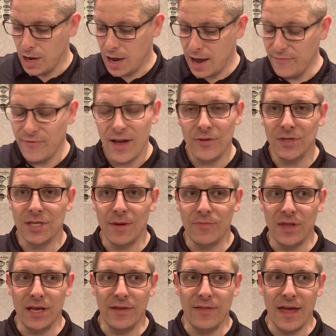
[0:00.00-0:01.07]
I found
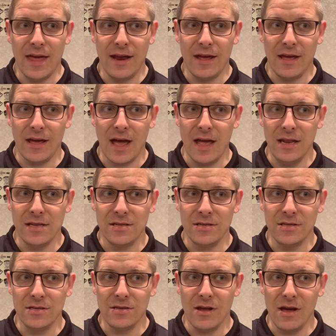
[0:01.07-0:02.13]
something that I
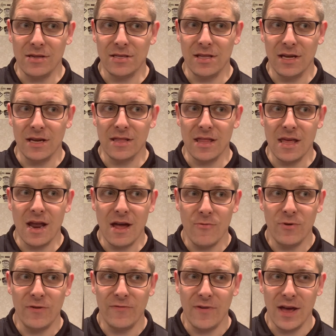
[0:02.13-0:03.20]
did not think that I
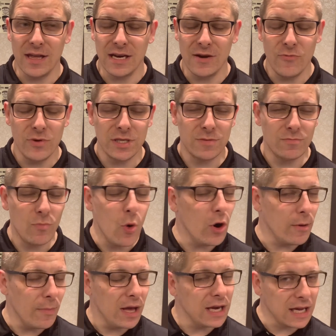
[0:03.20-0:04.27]
would find. And it was more
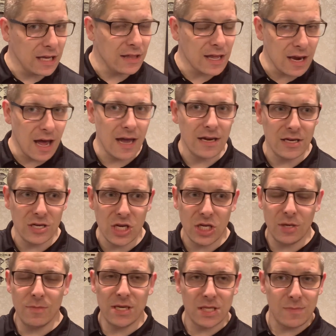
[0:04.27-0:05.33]
money than I need
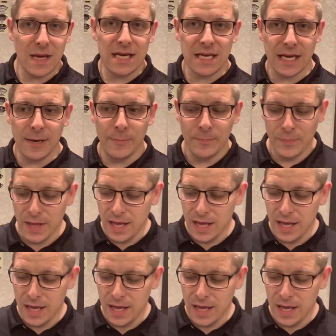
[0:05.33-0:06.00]
to be spending.